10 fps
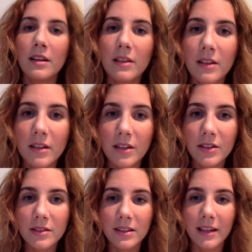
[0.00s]

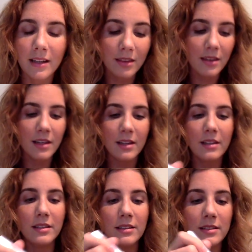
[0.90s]
Looks like
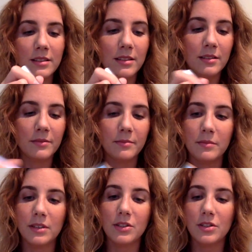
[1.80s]
this. Let
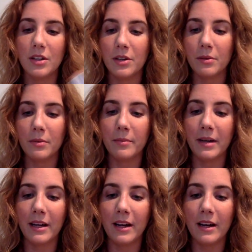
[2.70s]
me show you on my
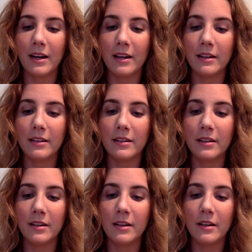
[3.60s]
hand
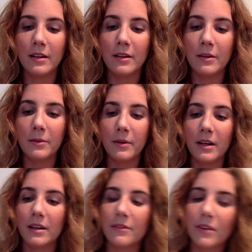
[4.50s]
what
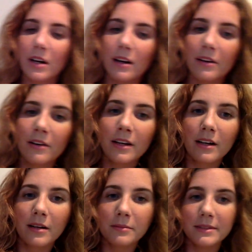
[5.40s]
kind of colour it
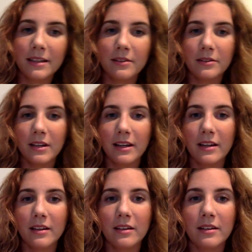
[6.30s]
comes out
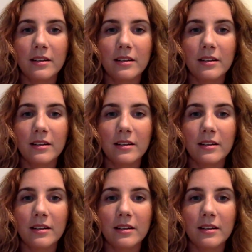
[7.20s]
like.